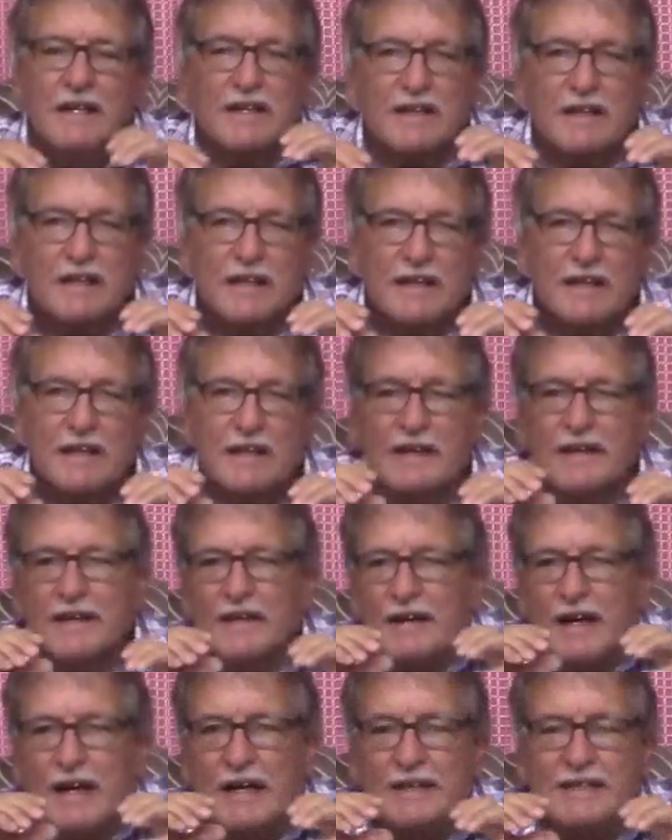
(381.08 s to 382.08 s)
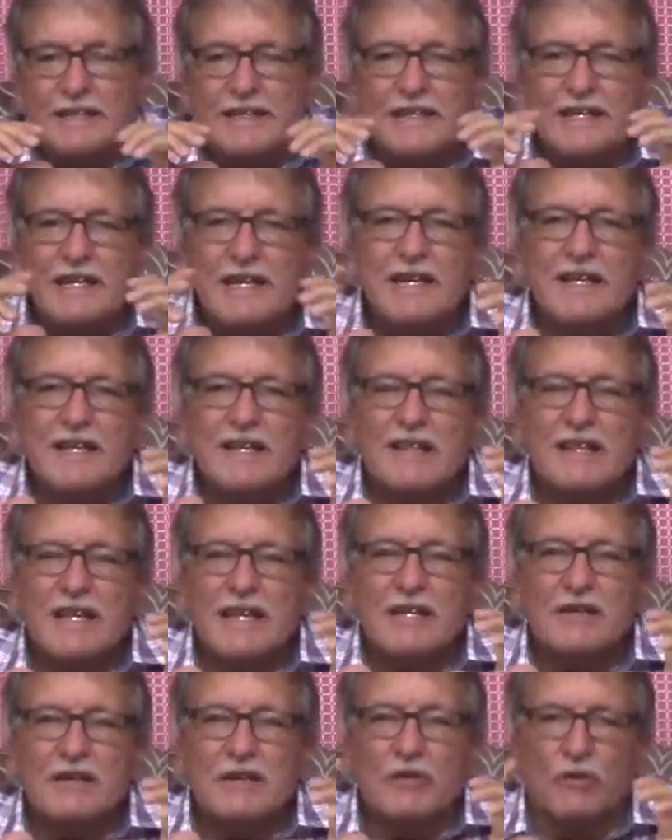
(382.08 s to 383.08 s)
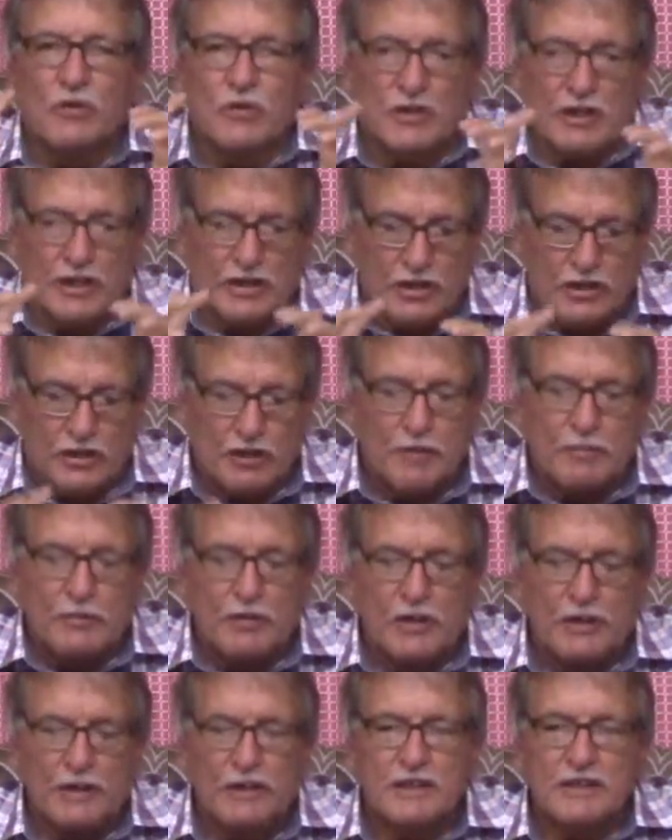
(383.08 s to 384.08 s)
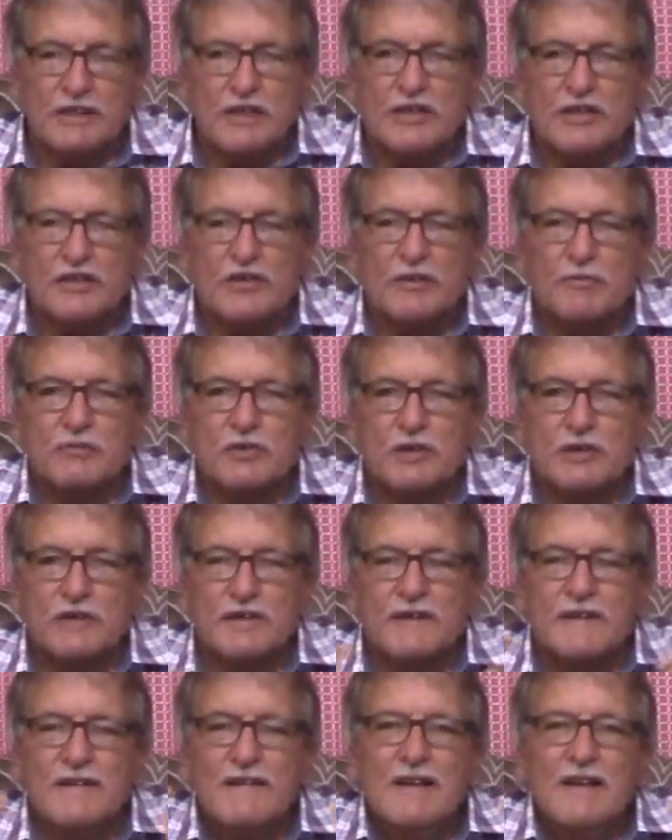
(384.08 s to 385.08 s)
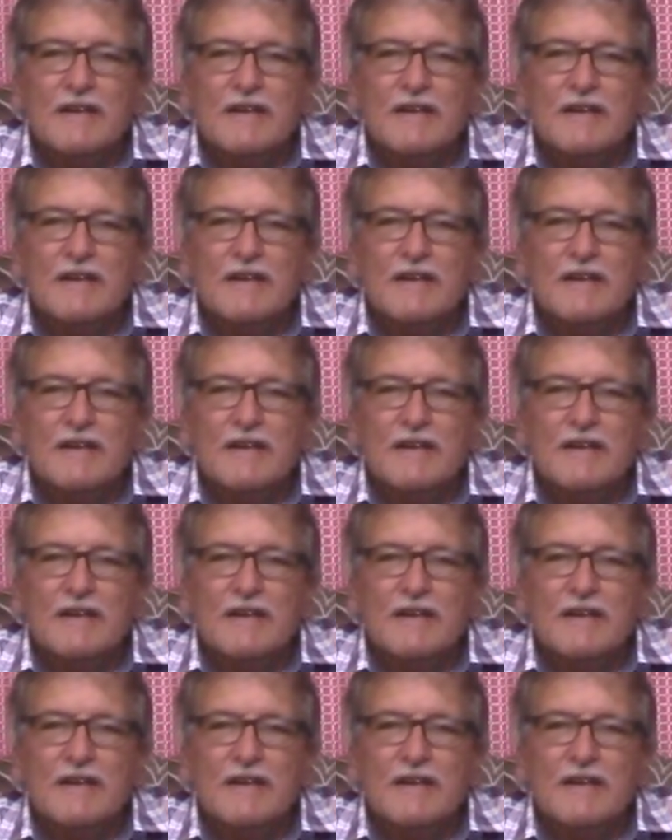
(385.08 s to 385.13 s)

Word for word: the idea that also scripture, the scriptures,